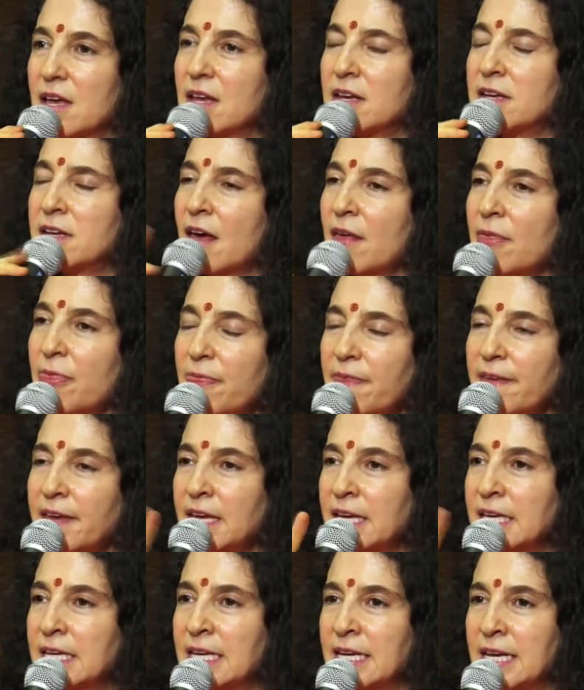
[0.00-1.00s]

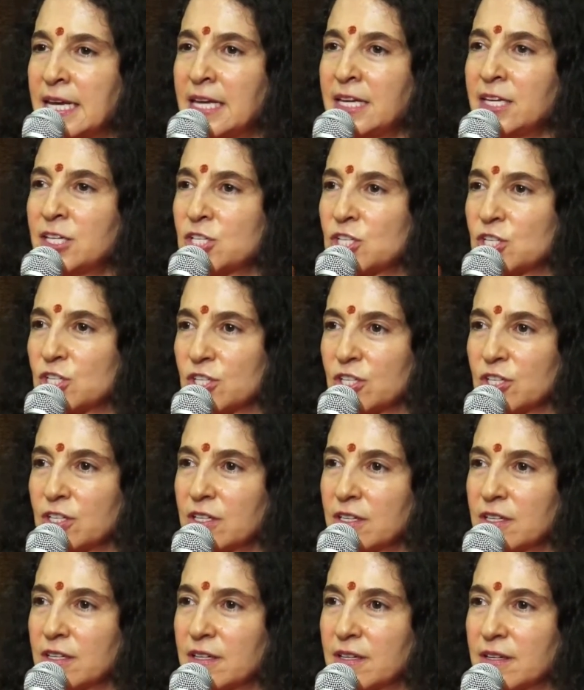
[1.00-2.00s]
Nothing in nature
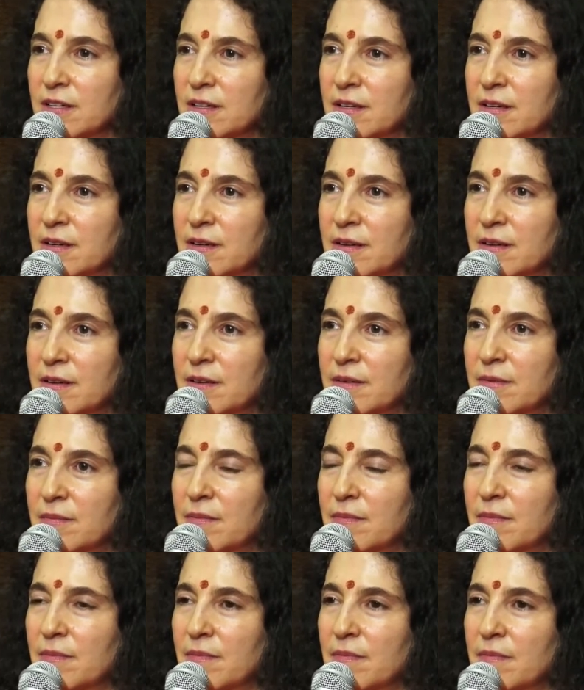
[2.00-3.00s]

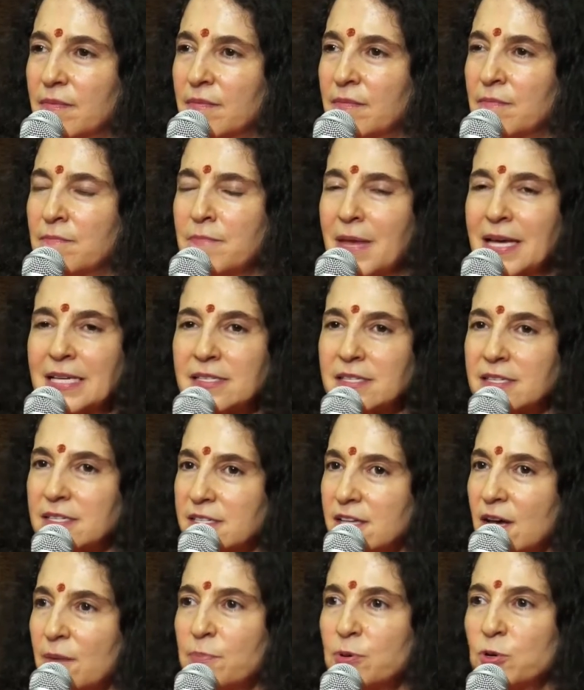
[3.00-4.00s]

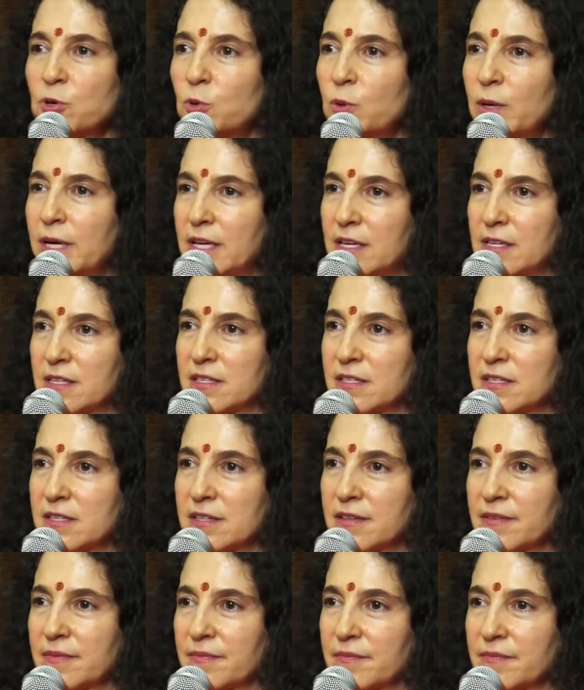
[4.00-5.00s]
messes up who it is.